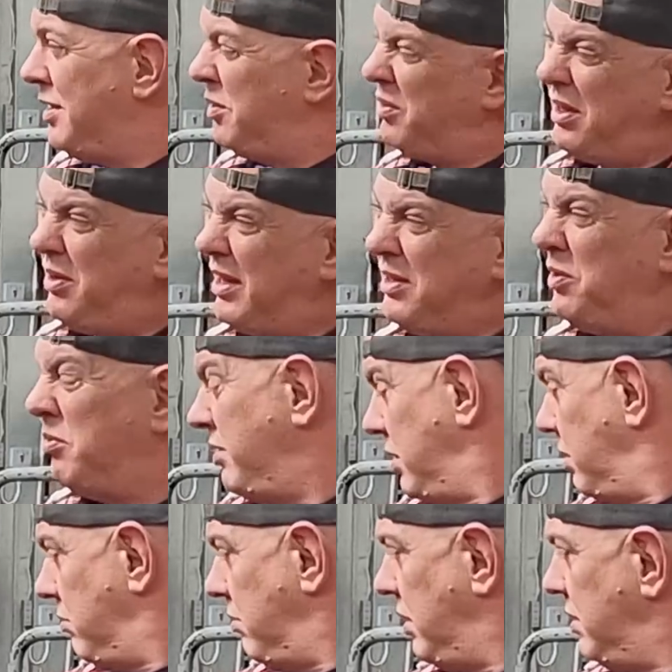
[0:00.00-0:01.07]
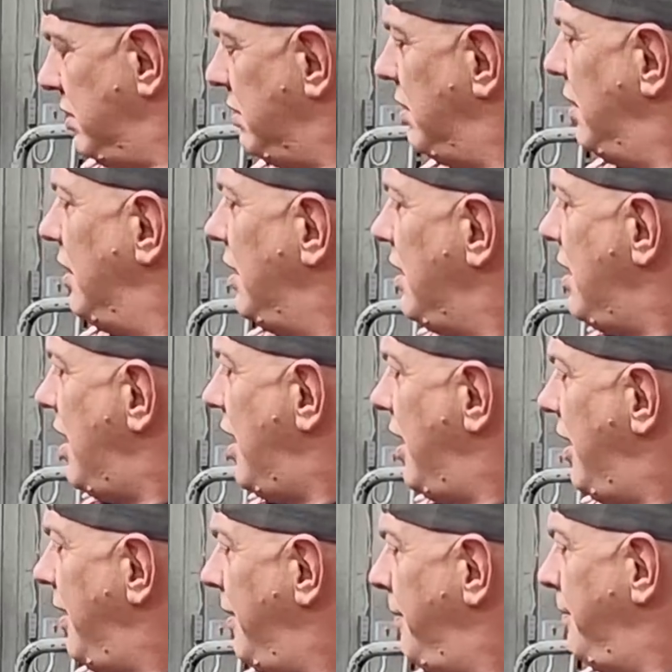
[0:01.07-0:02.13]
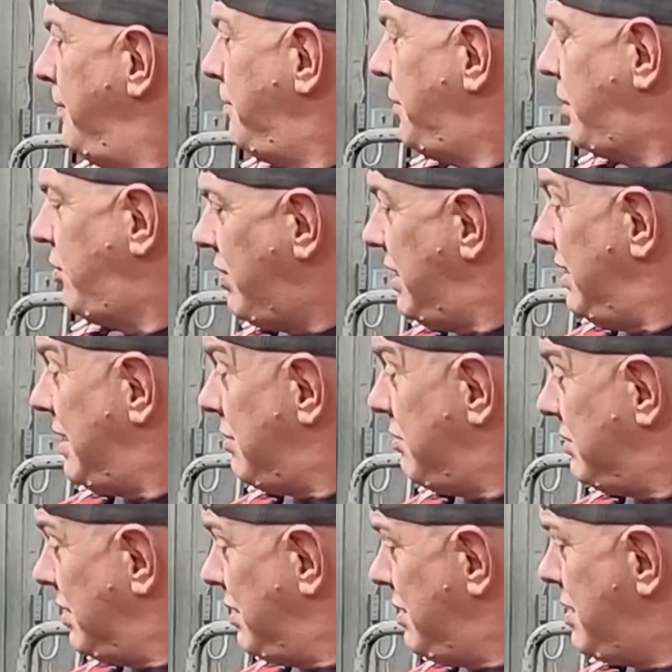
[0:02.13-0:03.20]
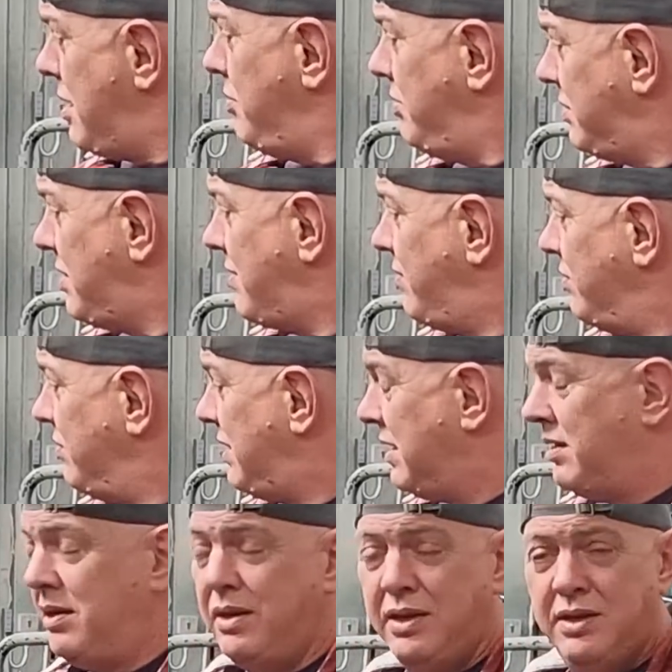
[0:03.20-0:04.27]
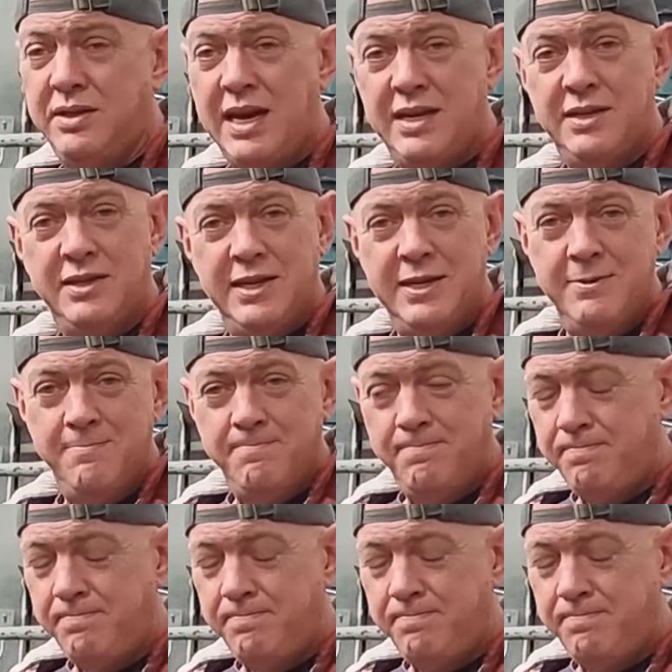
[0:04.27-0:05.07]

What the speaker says: Well, that's not really a reason. But three, there is a load of stuff on that needs testing.